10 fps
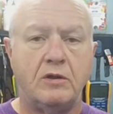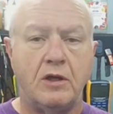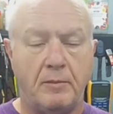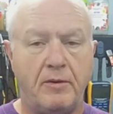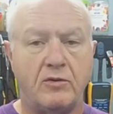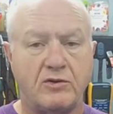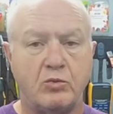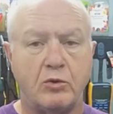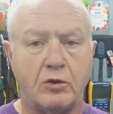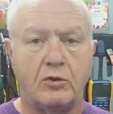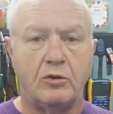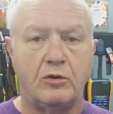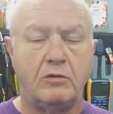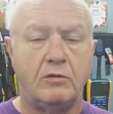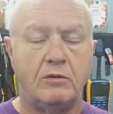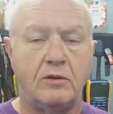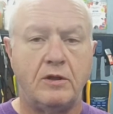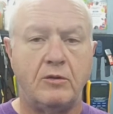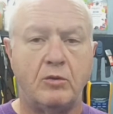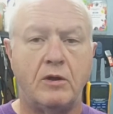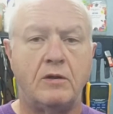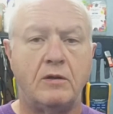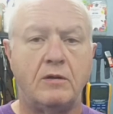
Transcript: appears to work good anyway.